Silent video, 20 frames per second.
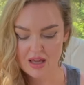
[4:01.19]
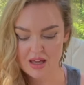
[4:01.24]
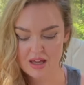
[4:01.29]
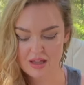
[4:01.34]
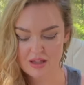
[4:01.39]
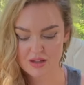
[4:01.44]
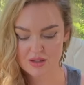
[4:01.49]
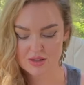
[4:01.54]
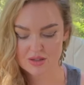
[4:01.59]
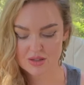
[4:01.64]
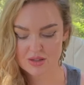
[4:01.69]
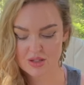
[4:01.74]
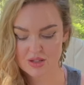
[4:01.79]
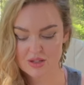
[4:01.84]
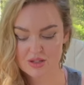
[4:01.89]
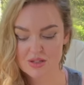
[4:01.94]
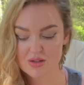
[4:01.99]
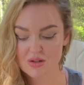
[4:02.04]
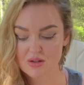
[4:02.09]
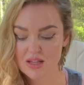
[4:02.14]
It looks good.
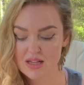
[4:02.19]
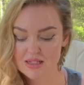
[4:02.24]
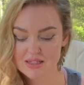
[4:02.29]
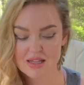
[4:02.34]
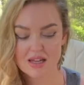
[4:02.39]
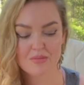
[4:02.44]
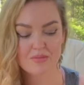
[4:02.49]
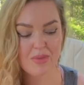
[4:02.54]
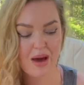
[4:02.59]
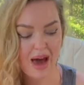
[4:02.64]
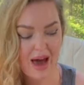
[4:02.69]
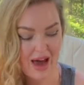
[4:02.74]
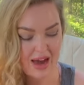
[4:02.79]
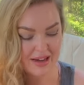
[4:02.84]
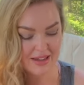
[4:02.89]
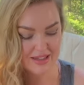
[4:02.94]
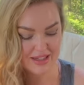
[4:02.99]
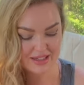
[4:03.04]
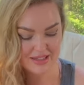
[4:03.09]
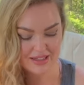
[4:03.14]
So let's
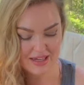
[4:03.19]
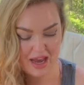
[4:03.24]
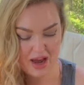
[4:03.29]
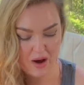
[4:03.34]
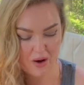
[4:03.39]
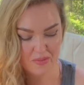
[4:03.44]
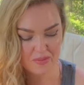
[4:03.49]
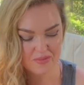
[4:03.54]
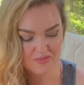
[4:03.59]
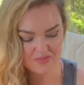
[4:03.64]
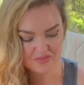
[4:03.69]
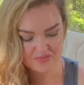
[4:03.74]
unpack this now.